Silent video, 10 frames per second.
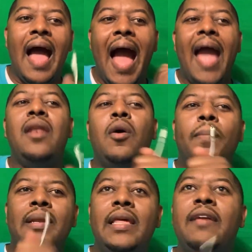I
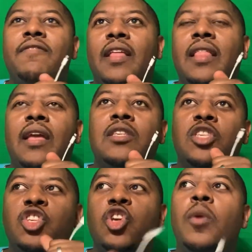don't believe that it's
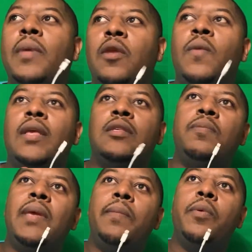so many
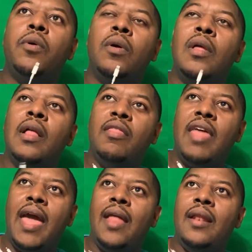racist people
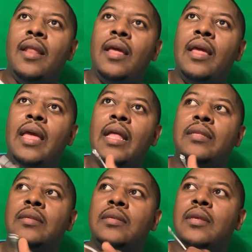that
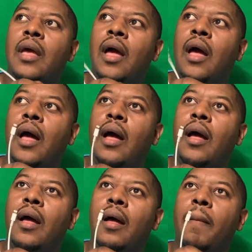it's
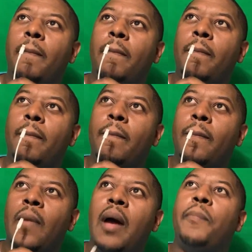a
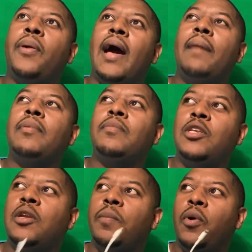problem
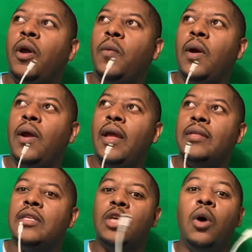to the point where
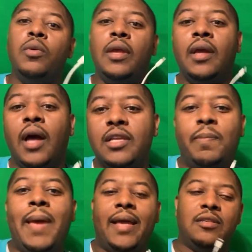it's holding us
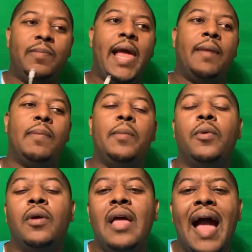back as black
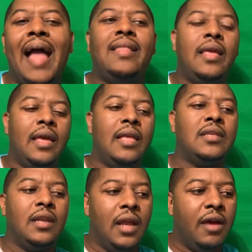people. I think
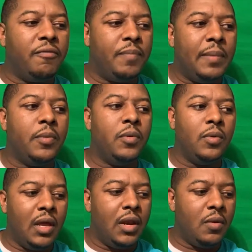it's enough
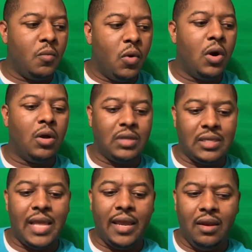people in the world
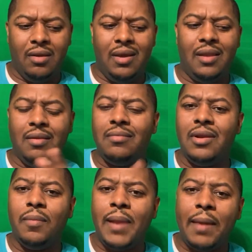that's like,
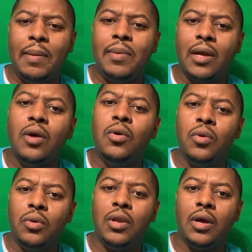black people are
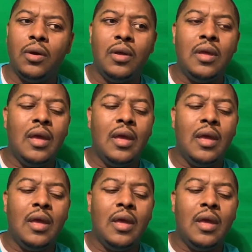cool, you know?